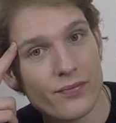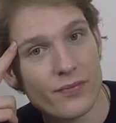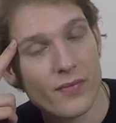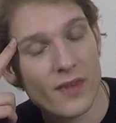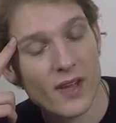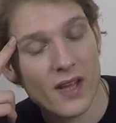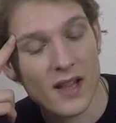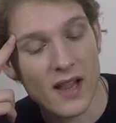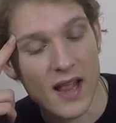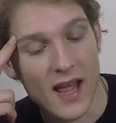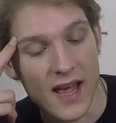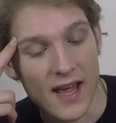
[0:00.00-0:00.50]

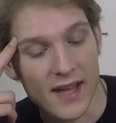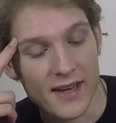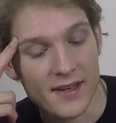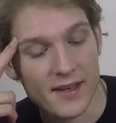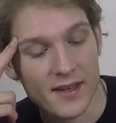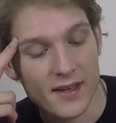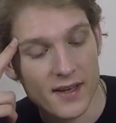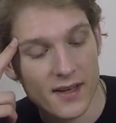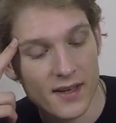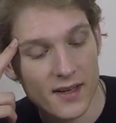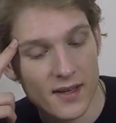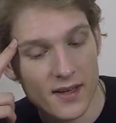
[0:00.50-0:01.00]
clan.
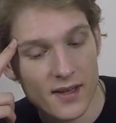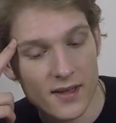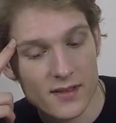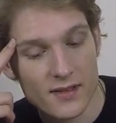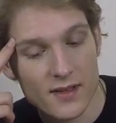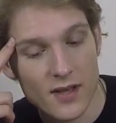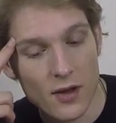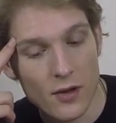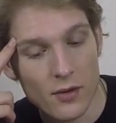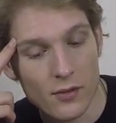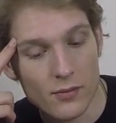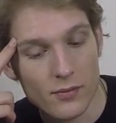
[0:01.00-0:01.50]

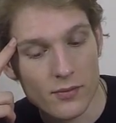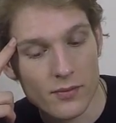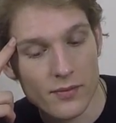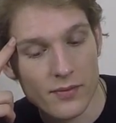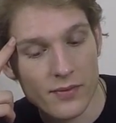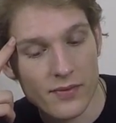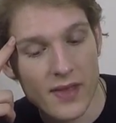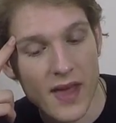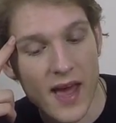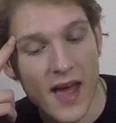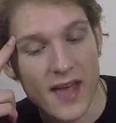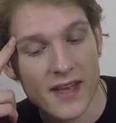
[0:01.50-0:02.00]
So
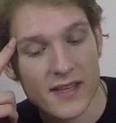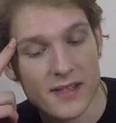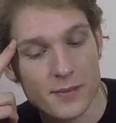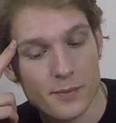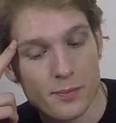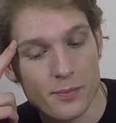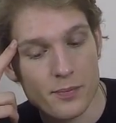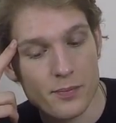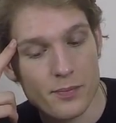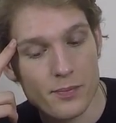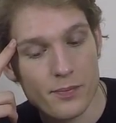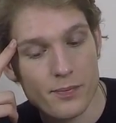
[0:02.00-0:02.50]
that's
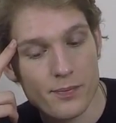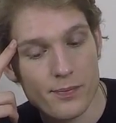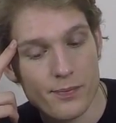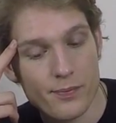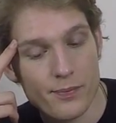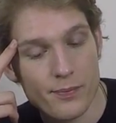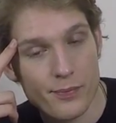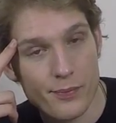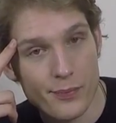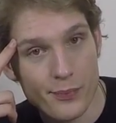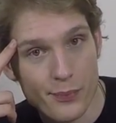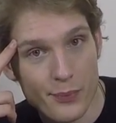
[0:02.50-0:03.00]

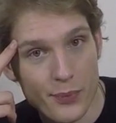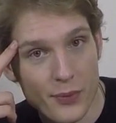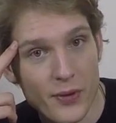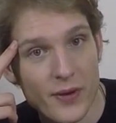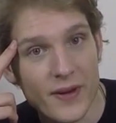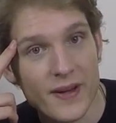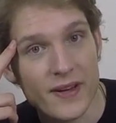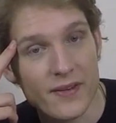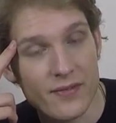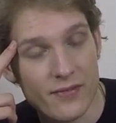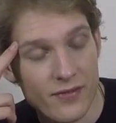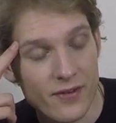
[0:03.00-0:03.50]

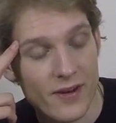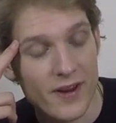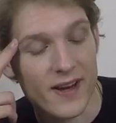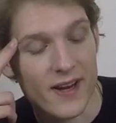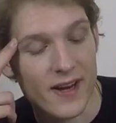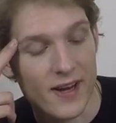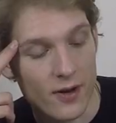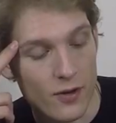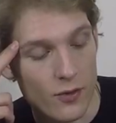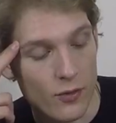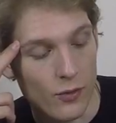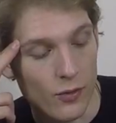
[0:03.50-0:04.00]
pretty
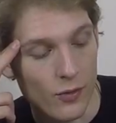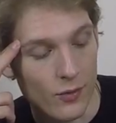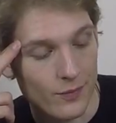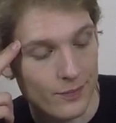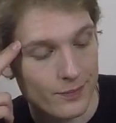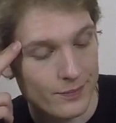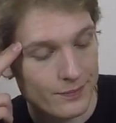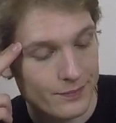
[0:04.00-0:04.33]
freaking cool.